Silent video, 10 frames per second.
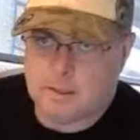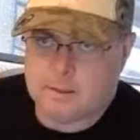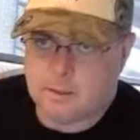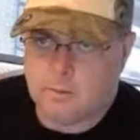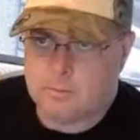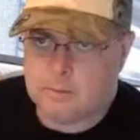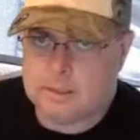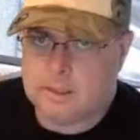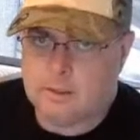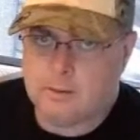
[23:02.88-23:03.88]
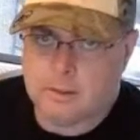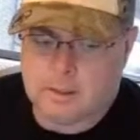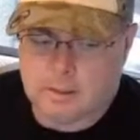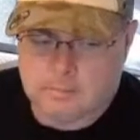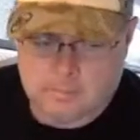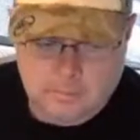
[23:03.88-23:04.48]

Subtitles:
I don't need to hear it again.